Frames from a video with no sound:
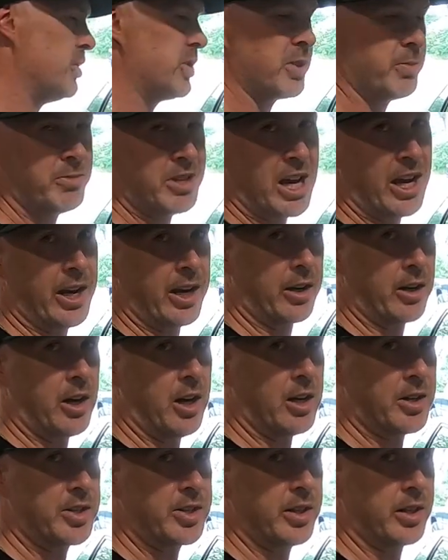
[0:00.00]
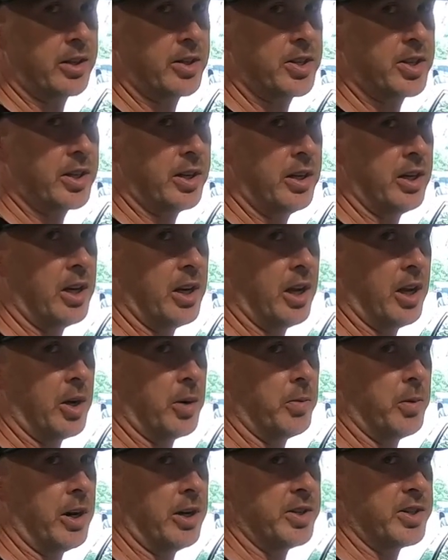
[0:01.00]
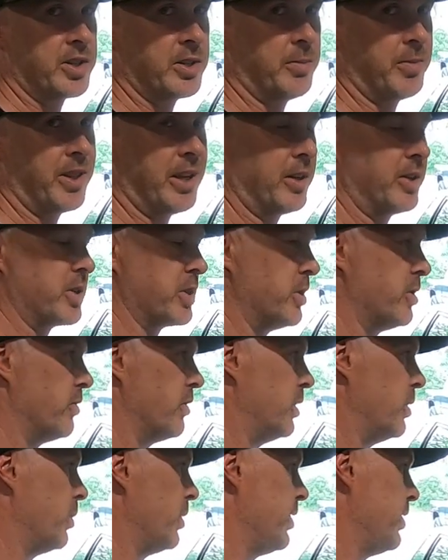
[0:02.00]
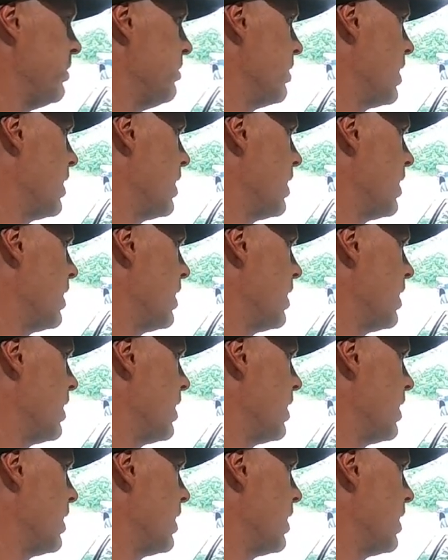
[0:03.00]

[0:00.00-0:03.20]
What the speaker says: do some diagnostics and run some things over with